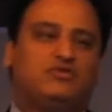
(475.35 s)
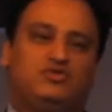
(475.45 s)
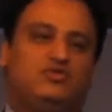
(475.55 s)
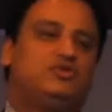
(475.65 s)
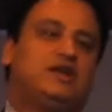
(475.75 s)

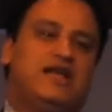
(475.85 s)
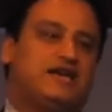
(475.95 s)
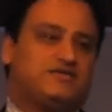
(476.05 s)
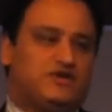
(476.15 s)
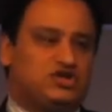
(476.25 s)
to do the
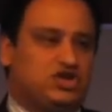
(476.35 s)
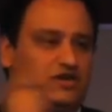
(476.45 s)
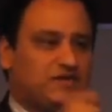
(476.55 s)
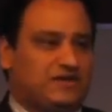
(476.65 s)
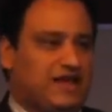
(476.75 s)
next
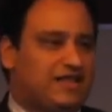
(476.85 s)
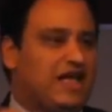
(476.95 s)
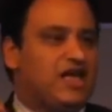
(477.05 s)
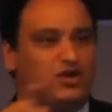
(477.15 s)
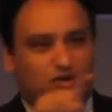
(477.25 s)
version of it
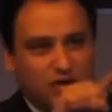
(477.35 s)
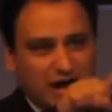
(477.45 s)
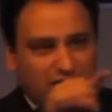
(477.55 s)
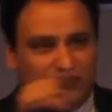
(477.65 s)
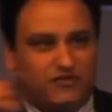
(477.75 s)
that you don't have